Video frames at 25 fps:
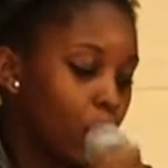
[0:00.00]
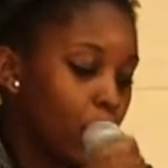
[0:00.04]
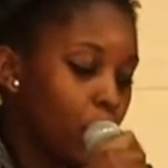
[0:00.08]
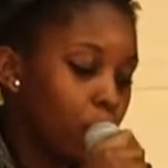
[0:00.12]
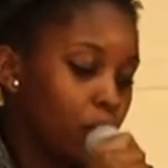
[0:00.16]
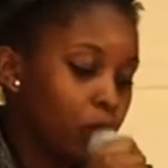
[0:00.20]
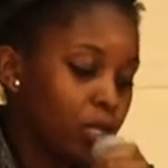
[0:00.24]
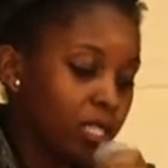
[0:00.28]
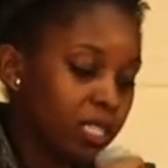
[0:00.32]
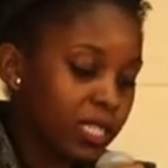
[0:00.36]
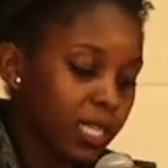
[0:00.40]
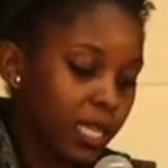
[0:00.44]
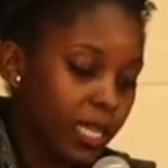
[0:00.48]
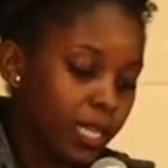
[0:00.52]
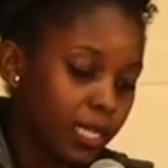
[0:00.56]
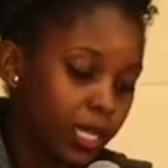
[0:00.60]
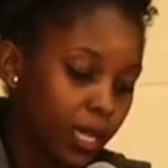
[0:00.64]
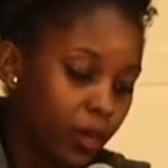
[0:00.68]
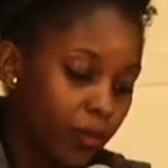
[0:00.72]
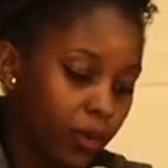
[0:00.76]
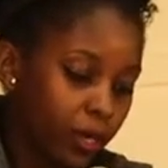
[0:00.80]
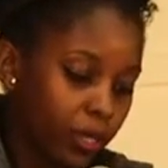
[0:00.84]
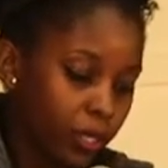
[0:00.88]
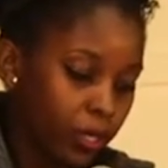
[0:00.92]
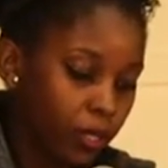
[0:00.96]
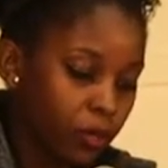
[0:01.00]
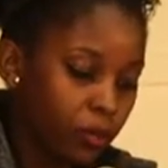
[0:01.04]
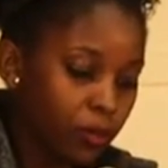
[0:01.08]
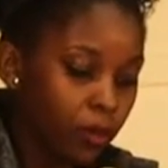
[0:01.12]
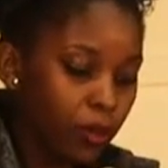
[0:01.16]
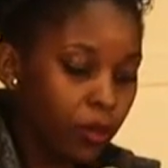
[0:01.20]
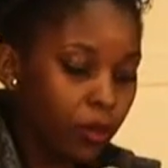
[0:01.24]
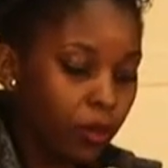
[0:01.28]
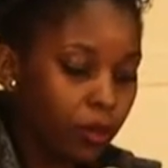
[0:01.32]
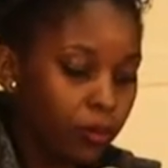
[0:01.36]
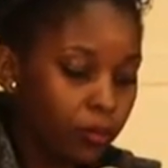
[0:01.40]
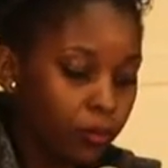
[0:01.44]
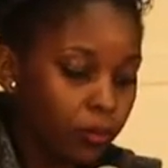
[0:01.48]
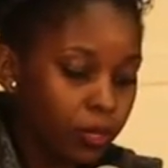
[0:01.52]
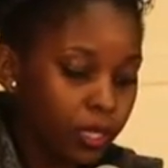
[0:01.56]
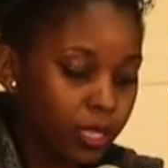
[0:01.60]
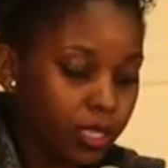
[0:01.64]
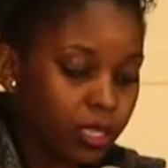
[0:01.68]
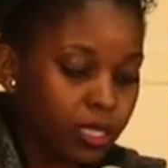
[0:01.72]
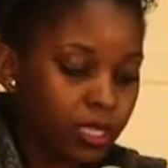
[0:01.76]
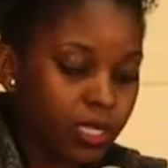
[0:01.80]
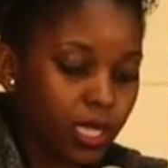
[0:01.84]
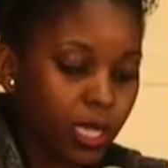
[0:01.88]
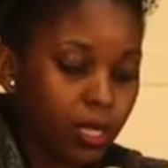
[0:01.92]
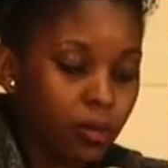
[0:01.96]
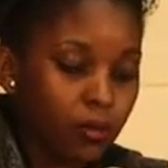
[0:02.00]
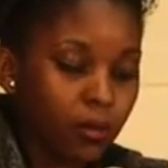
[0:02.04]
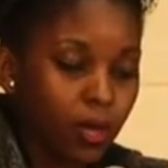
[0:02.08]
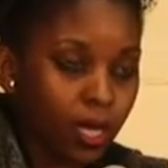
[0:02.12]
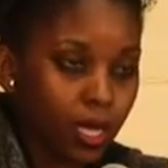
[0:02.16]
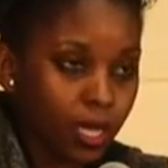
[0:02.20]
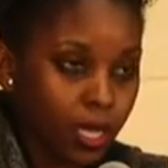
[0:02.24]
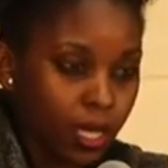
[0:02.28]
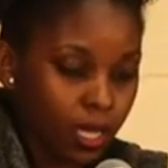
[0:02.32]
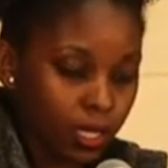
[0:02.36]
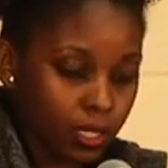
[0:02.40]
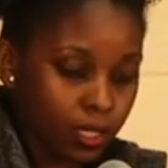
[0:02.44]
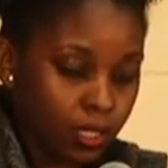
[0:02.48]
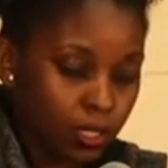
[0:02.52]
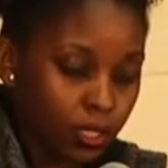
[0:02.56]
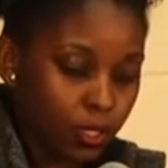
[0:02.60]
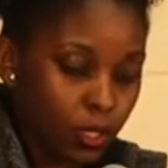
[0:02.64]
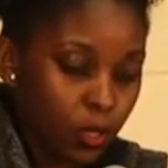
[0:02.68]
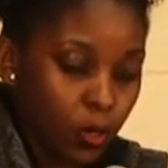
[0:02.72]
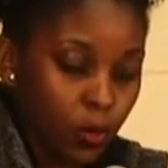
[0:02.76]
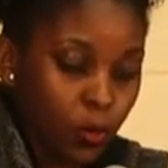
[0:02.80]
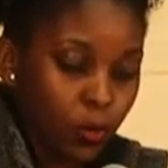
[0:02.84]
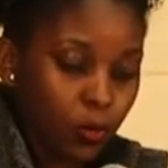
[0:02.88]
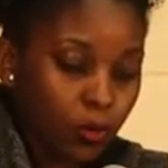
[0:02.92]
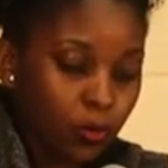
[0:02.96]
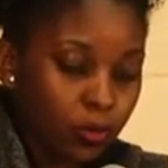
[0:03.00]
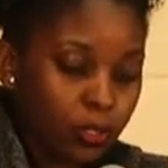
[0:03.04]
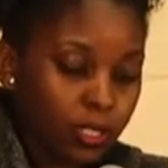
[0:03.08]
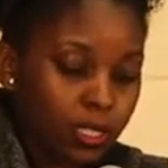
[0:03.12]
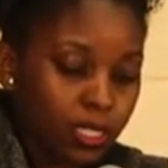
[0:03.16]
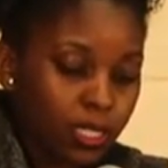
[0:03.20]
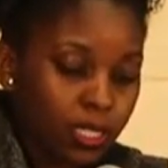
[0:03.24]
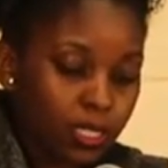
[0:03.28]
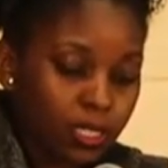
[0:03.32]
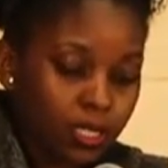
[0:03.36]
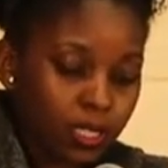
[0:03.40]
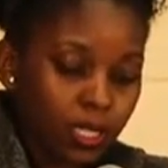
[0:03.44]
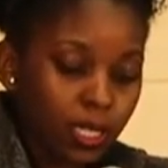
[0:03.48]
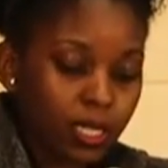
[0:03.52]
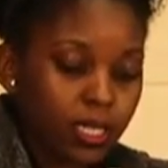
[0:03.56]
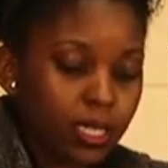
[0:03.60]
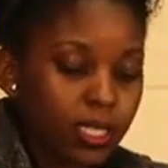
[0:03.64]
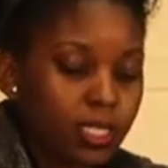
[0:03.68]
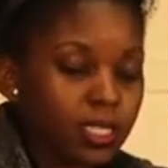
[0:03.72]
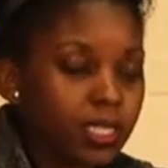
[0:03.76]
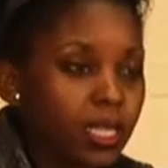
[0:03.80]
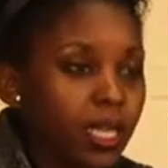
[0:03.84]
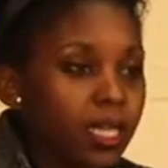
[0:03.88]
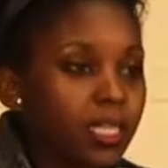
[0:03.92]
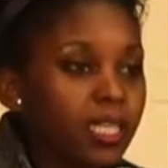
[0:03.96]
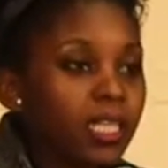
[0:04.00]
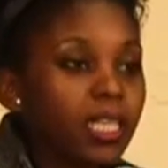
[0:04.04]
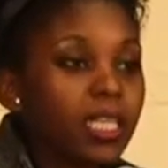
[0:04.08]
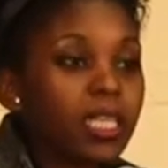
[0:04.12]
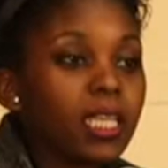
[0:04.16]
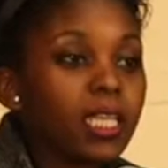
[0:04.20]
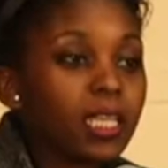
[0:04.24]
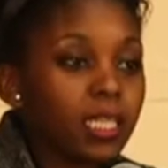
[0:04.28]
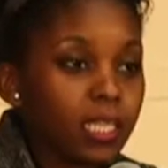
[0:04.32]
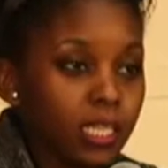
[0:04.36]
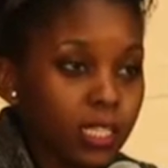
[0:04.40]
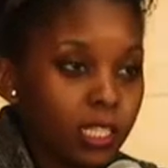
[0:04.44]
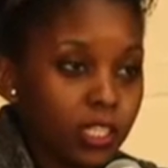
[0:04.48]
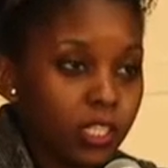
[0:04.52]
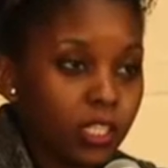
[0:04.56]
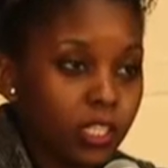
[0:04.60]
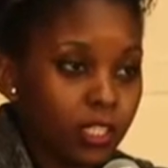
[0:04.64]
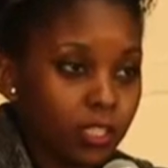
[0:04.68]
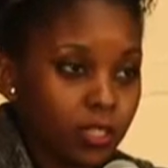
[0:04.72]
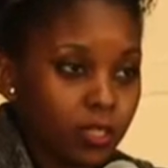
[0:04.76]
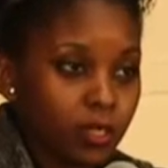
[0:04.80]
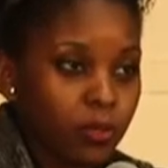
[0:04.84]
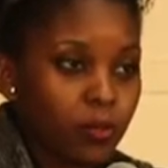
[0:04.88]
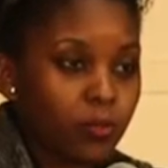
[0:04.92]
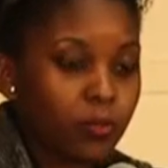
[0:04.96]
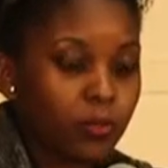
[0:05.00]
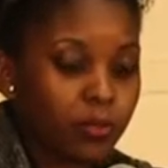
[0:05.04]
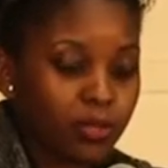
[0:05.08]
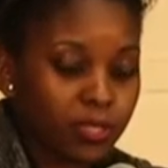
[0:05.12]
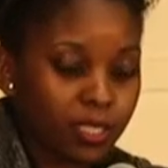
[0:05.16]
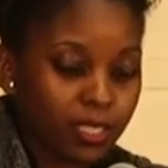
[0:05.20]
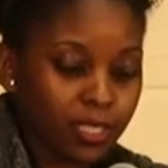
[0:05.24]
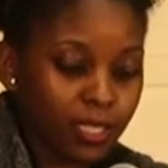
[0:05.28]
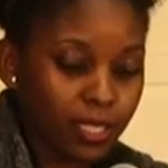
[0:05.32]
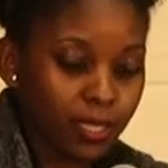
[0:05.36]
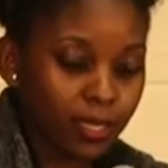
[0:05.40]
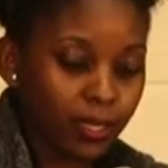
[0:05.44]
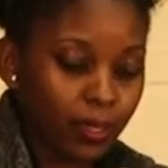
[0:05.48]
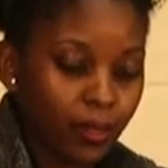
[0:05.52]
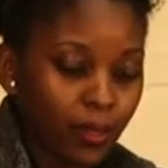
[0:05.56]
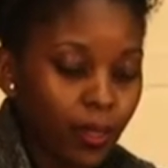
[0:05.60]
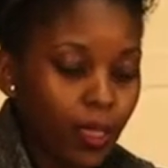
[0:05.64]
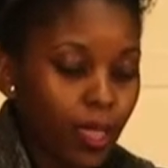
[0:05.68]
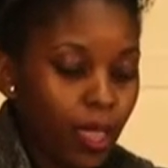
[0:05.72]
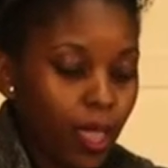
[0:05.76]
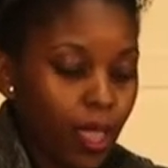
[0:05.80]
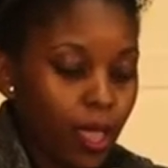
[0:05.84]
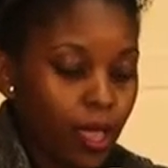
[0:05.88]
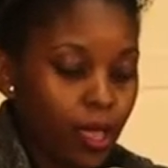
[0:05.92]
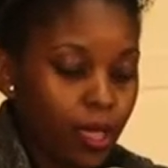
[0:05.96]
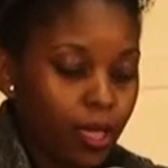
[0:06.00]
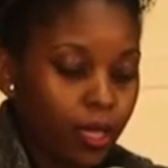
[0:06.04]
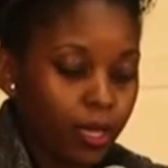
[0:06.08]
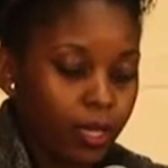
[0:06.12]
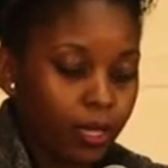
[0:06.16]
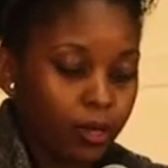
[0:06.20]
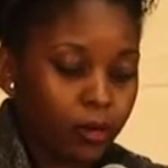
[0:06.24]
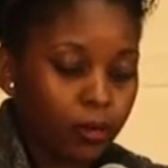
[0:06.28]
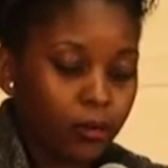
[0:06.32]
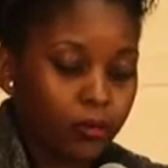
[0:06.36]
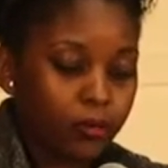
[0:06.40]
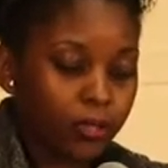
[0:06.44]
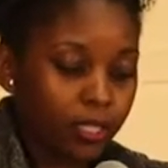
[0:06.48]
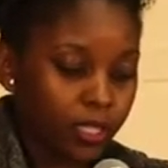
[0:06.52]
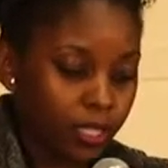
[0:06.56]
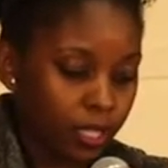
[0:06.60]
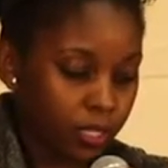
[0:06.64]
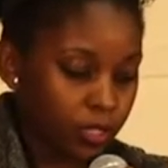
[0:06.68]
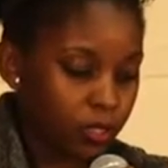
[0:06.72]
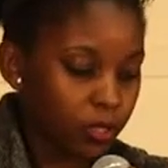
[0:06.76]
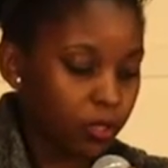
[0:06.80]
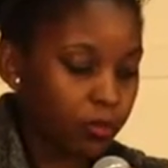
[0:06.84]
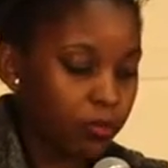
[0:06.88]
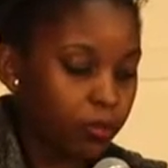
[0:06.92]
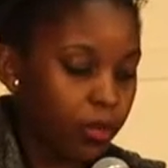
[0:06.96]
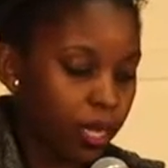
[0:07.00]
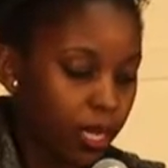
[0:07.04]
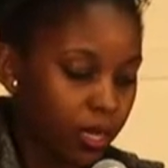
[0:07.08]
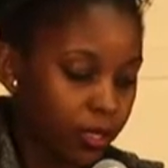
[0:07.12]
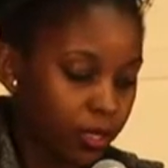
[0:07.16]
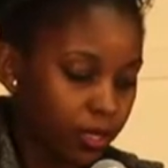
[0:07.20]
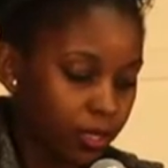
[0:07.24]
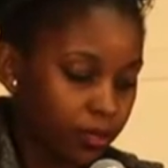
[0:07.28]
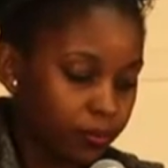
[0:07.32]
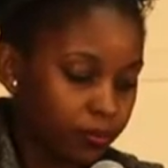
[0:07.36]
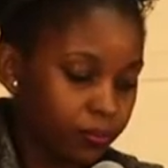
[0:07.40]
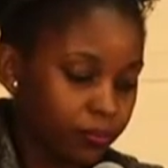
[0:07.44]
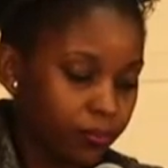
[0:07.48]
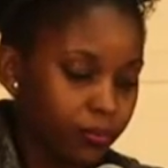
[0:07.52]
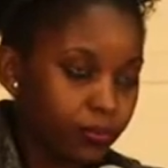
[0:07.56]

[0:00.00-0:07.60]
We shared our new home with Thai workers who didn't understand English, posing a communication barrier.